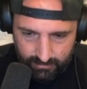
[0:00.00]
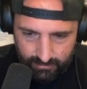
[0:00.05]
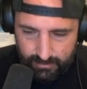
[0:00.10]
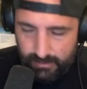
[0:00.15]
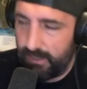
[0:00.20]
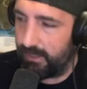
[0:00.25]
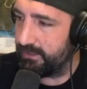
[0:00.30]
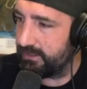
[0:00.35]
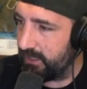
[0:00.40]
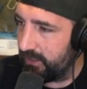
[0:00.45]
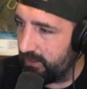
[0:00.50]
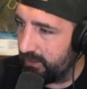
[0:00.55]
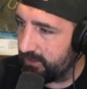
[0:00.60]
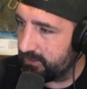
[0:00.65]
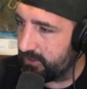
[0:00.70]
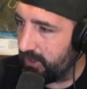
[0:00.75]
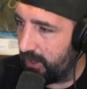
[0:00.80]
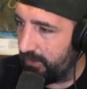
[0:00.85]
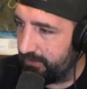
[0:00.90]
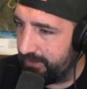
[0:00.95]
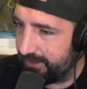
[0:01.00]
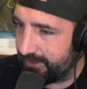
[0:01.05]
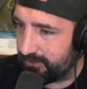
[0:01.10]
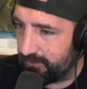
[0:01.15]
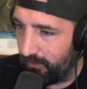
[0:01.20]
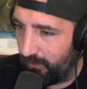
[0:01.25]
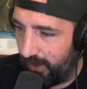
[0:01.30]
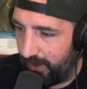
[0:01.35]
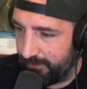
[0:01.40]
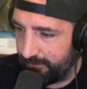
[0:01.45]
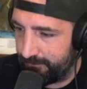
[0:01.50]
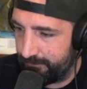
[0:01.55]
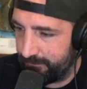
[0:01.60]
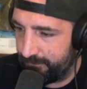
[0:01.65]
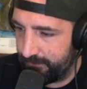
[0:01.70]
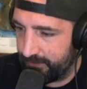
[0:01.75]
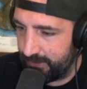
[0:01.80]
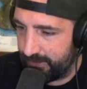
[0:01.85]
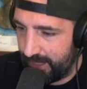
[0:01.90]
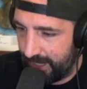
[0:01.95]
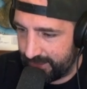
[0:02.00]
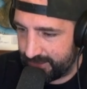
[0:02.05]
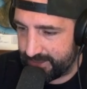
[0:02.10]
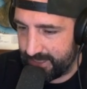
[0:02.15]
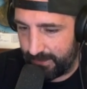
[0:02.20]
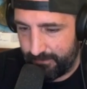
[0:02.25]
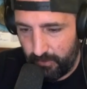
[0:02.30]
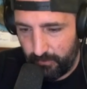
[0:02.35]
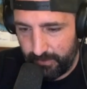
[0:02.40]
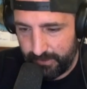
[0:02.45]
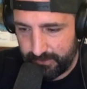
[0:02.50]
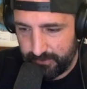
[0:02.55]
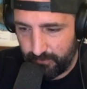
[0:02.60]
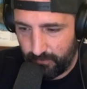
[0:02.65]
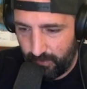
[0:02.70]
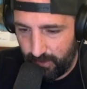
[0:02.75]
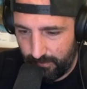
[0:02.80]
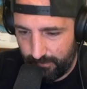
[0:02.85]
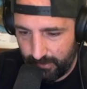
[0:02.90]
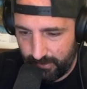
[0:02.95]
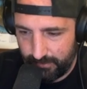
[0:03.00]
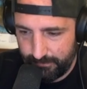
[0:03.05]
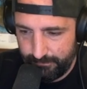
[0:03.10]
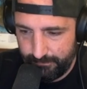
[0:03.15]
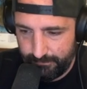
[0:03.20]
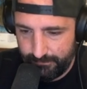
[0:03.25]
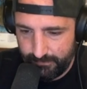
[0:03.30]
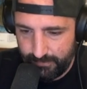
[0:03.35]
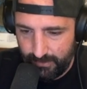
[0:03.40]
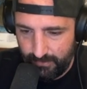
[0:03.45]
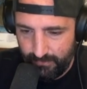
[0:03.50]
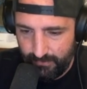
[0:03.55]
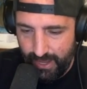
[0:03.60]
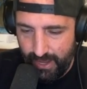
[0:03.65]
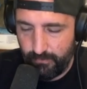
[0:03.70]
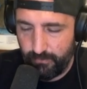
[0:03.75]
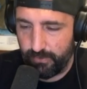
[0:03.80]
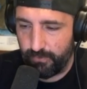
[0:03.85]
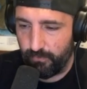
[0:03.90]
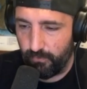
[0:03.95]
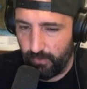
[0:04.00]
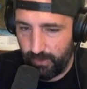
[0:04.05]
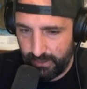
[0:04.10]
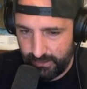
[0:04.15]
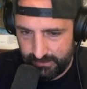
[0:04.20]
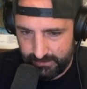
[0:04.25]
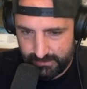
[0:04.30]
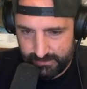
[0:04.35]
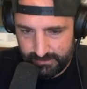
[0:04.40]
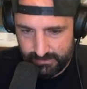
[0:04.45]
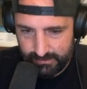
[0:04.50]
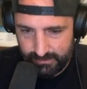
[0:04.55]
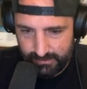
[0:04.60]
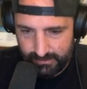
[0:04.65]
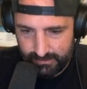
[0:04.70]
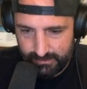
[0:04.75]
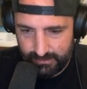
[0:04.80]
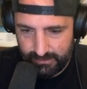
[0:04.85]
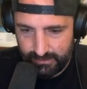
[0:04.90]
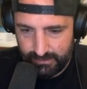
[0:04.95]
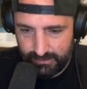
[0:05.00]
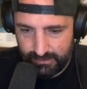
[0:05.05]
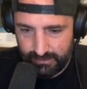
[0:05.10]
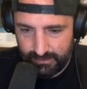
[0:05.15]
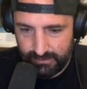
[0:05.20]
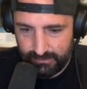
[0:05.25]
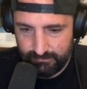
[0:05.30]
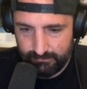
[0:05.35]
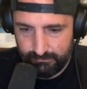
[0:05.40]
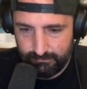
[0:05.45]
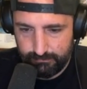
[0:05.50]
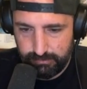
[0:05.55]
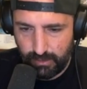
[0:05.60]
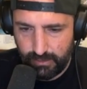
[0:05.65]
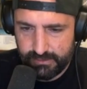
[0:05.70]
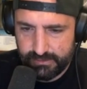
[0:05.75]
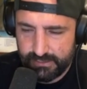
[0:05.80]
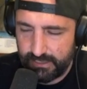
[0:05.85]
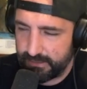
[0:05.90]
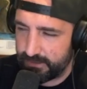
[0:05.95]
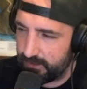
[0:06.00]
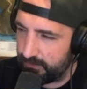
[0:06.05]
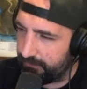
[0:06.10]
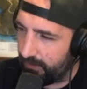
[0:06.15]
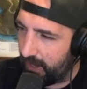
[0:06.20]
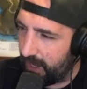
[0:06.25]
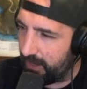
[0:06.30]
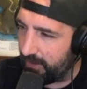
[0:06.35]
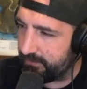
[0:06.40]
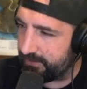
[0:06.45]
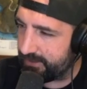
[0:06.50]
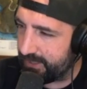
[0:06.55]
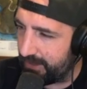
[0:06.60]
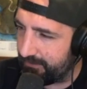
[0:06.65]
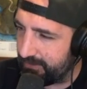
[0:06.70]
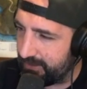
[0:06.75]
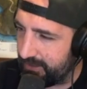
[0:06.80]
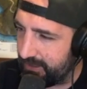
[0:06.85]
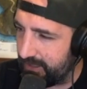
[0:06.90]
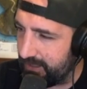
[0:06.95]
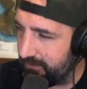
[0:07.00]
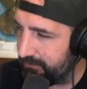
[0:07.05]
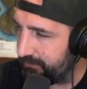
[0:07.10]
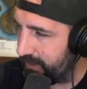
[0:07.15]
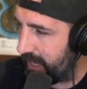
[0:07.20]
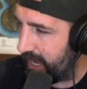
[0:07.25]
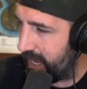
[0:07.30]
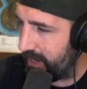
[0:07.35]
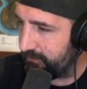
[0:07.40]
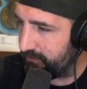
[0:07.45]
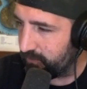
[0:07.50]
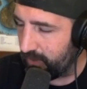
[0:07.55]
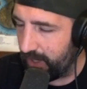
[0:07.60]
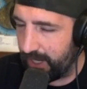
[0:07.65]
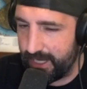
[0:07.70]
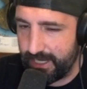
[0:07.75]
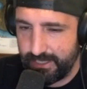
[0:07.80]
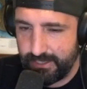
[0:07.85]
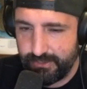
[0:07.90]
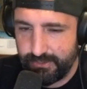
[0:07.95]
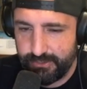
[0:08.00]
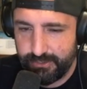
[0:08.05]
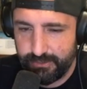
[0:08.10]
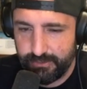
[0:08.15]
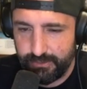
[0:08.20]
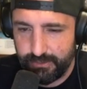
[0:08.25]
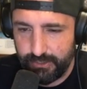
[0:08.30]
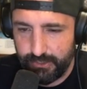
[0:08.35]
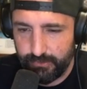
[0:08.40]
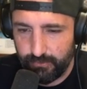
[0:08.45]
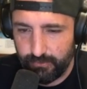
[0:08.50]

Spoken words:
Until I saw this one the next time I went to Walmart. And that one was the probably 65, 75 range year